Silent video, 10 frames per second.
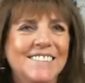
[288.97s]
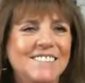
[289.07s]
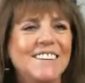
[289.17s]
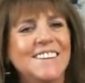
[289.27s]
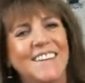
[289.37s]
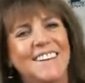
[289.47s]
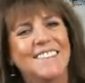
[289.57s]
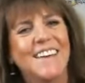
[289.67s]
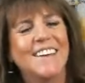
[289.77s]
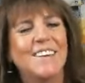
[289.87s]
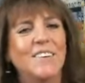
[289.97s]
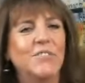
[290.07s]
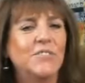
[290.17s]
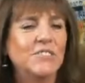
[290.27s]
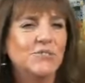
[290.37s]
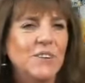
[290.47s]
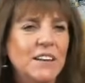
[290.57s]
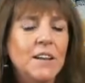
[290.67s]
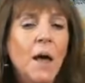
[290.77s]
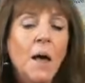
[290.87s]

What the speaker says: Cindy, thank you for joining.